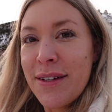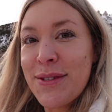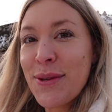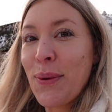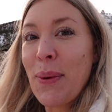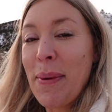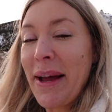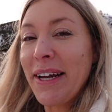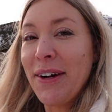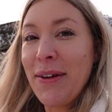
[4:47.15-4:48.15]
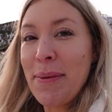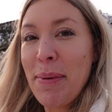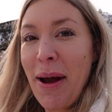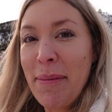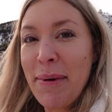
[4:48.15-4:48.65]
So we're back here on the
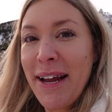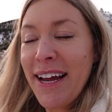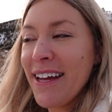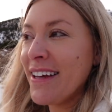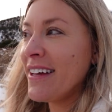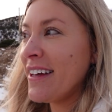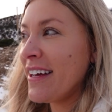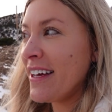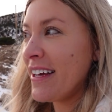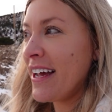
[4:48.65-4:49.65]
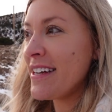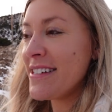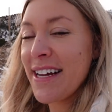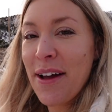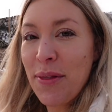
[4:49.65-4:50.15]
property,
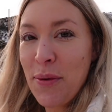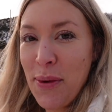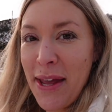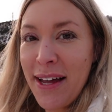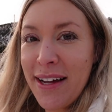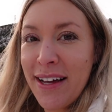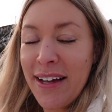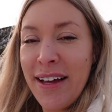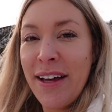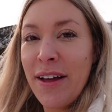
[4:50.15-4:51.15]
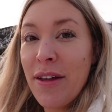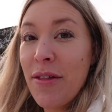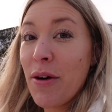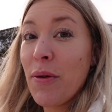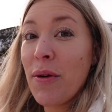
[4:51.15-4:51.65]
ending out the week.
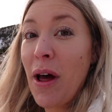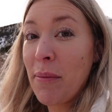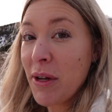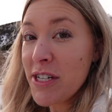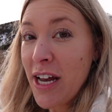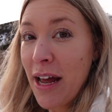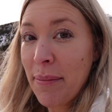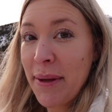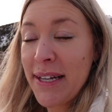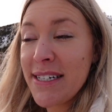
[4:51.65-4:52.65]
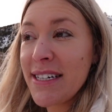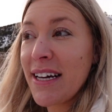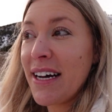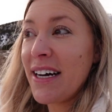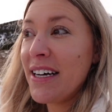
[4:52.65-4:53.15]
Though not much happened,
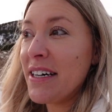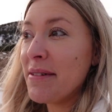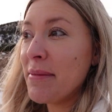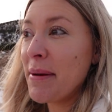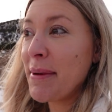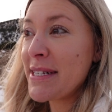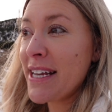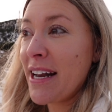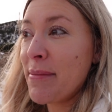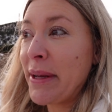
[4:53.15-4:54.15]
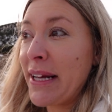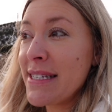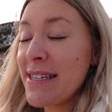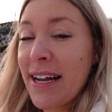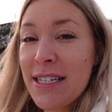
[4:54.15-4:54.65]
um, I'm excited
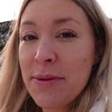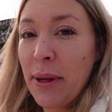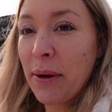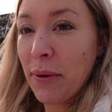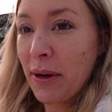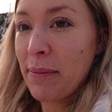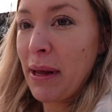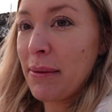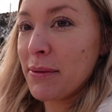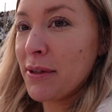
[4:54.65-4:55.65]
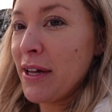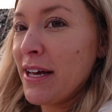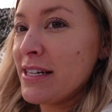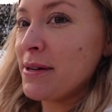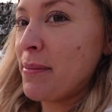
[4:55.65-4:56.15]
because next week we're going to be able to